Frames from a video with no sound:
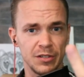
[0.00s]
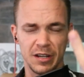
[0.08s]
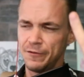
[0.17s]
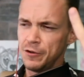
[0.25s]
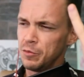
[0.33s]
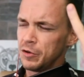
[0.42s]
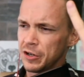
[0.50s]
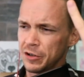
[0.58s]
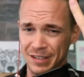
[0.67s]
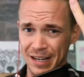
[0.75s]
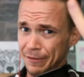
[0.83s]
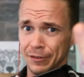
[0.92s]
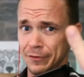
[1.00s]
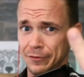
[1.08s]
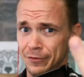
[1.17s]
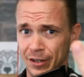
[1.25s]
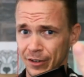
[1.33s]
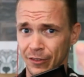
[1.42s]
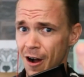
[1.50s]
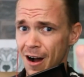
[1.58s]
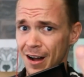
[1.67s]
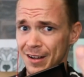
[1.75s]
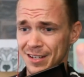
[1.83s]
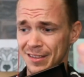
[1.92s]
We could definitely
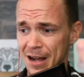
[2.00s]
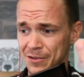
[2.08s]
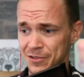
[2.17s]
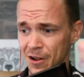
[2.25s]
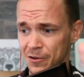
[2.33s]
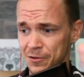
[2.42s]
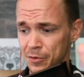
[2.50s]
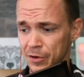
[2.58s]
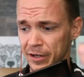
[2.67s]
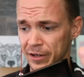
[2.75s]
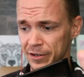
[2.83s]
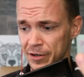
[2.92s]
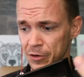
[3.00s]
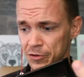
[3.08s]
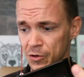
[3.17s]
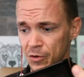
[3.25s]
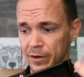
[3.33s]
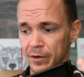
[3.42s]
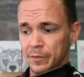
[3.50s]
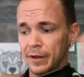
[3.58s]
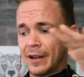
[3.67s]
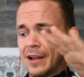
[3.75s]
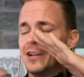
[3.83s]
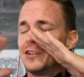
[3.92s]
lost $1,000 putting in a Dogecoin. I'd be like,
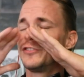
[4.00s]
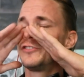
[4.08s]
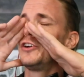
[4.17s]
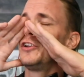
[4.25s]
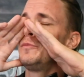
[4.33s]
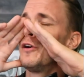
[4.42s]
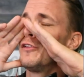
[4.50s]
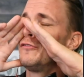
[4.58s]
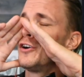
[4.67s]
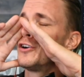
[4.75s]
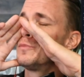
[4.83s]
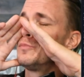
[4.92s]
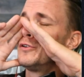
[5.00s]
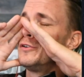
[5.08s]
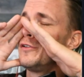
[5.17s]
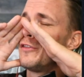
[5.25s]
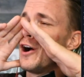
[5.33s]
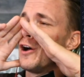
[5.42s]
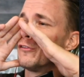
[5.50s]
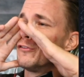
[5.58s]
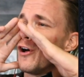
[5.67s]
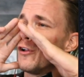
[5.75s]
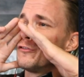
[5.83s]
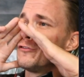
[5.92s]
silly motherfucker putting
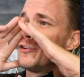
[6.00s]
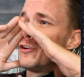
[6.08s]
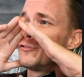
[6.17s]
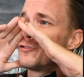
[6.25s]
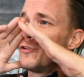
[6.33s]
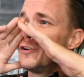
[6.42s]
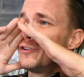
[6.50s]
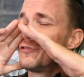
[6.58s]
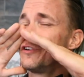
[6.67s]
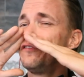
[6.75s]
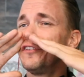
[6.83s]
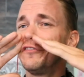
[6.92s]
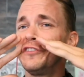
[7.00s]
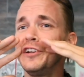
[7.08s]
$1,000 in Dogecoin in 2015.